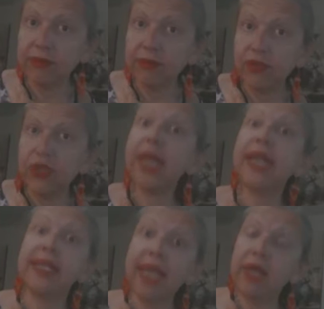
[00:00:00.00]
you got
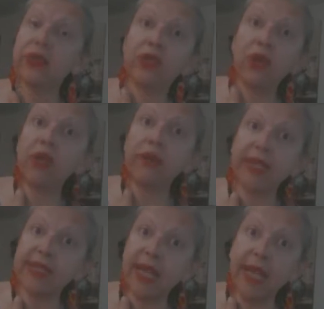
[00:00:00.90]
to take control you got
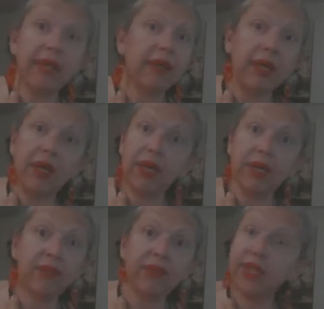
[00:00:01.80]
to say like
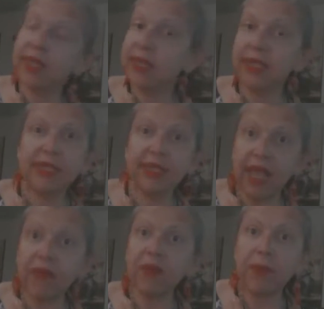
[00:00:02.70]
uh-uh this this
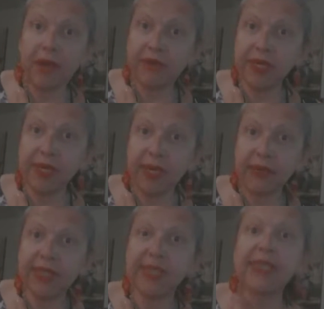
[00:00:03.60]
came from africa
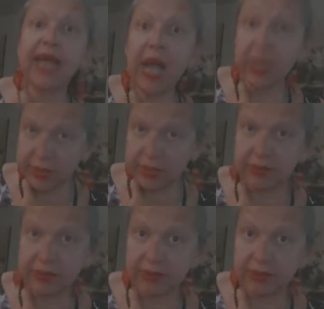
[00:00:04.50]
this is ours